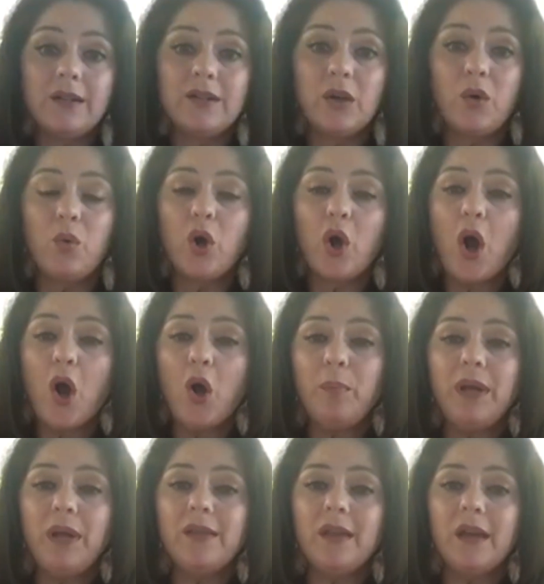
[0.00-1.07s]
So we're
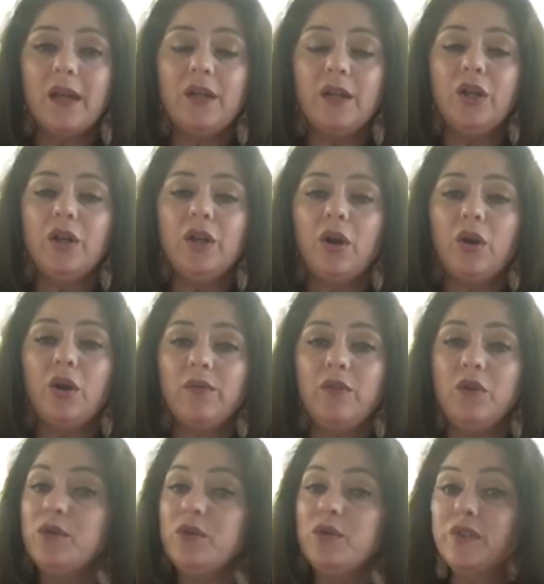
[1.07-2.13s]
hoping that,
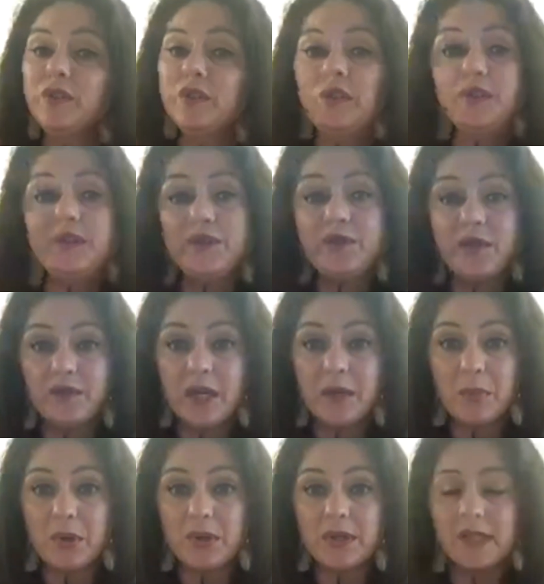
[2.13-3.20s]
if you still use
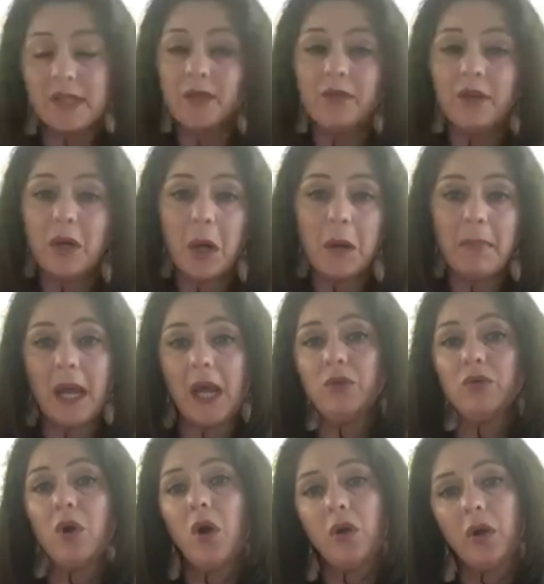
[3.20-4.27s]
50% of it on
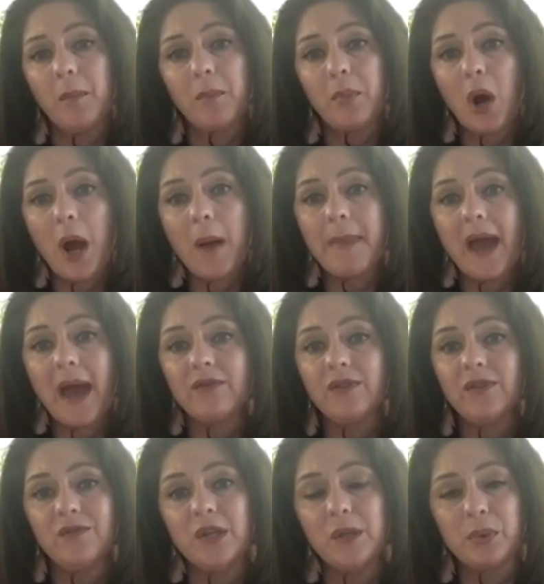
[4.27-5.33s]
payroll and brought back
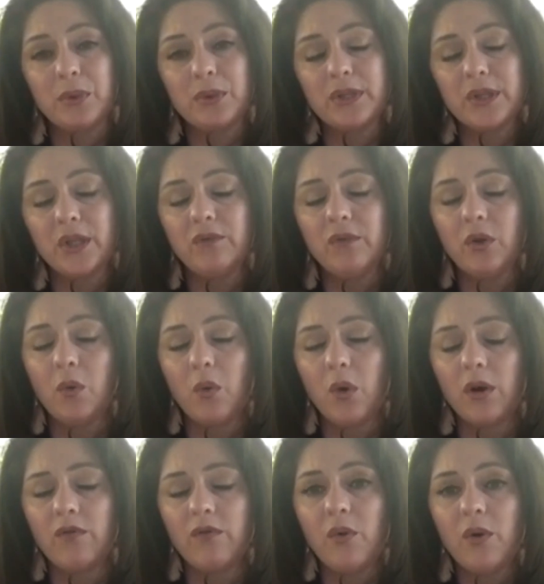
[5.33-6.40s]
50% of your
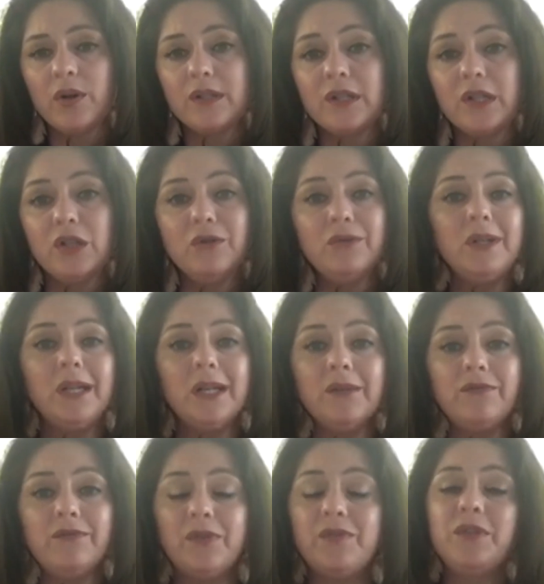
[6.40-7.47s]
workforce, that you
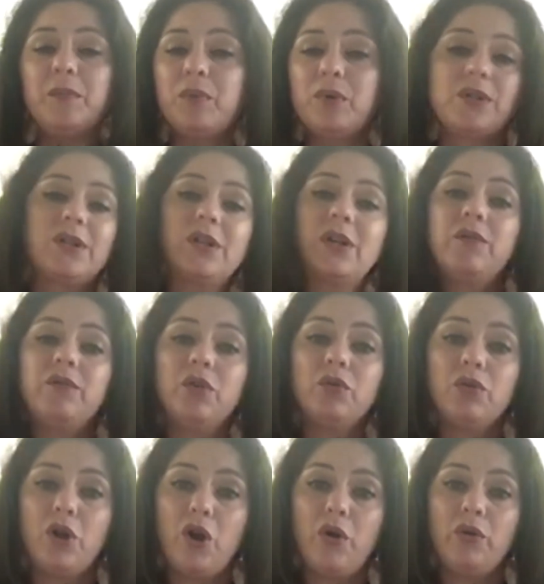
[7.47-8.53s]
get 50% of
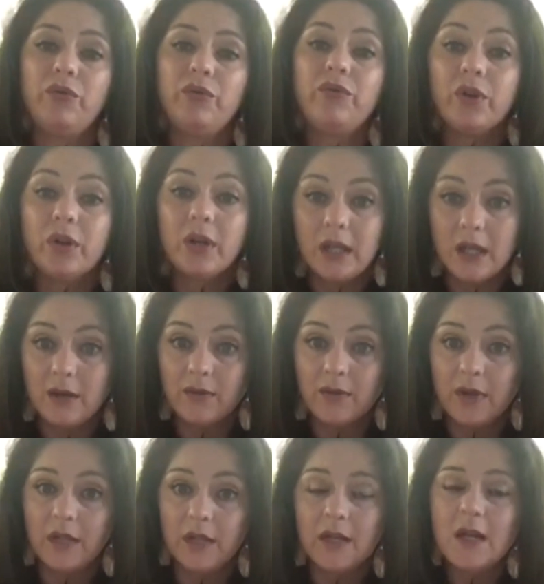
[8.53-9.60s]
your loan
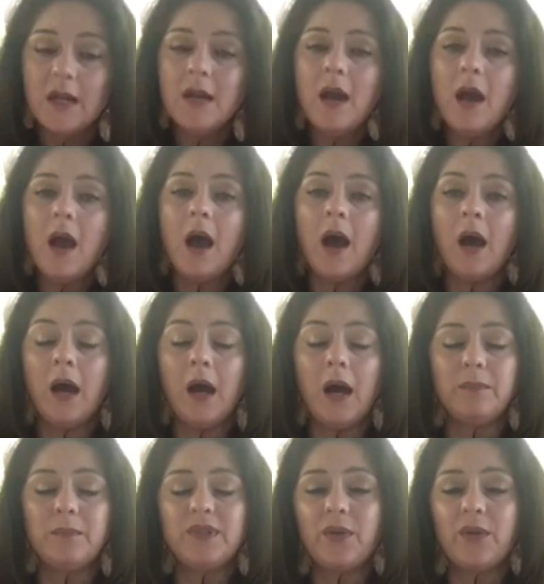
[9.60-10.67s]
forgiven.
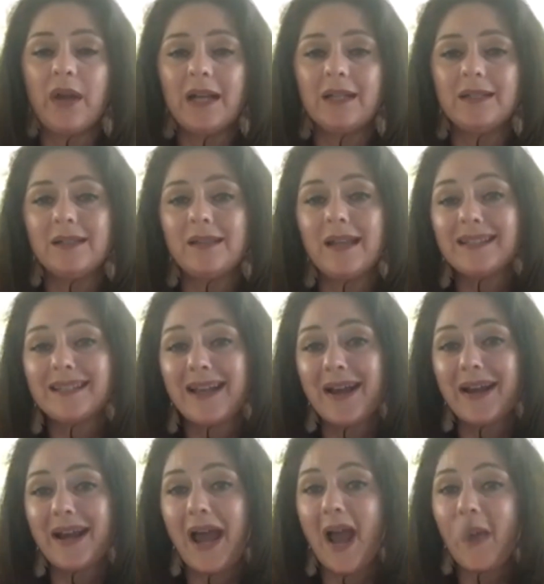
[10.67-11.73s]
So that's
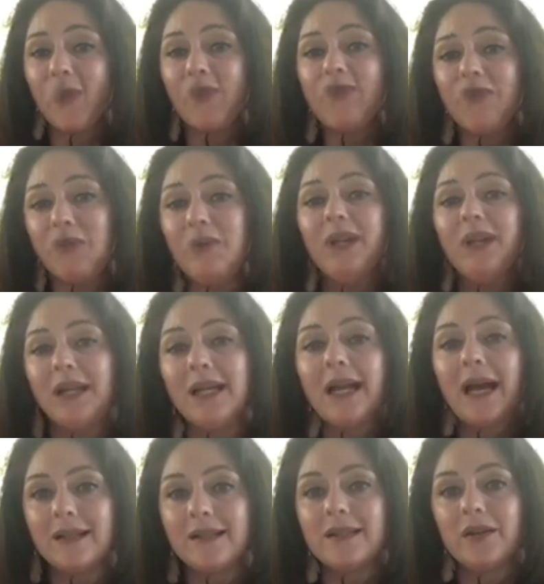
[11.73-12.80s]
kind of how we're viewing it
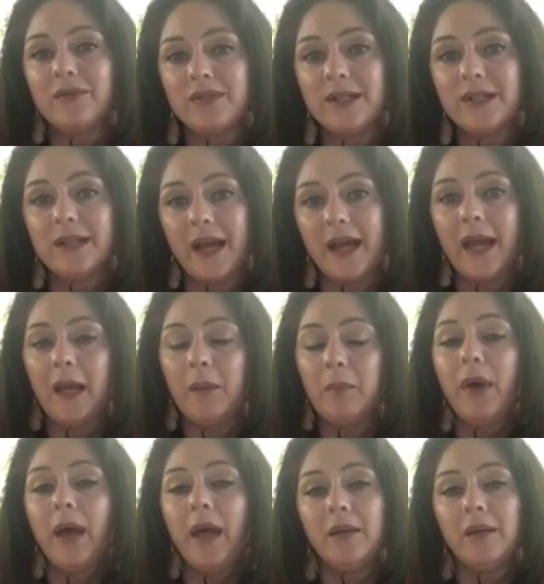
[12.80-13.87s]
as of today,
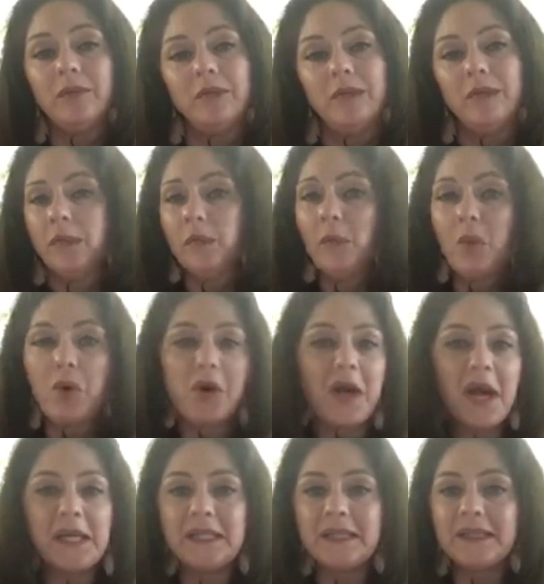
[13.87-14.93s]
but more
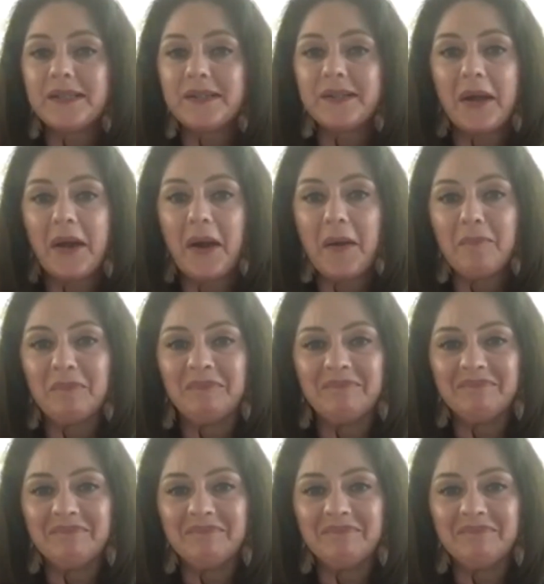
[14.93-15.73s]
guidance to come.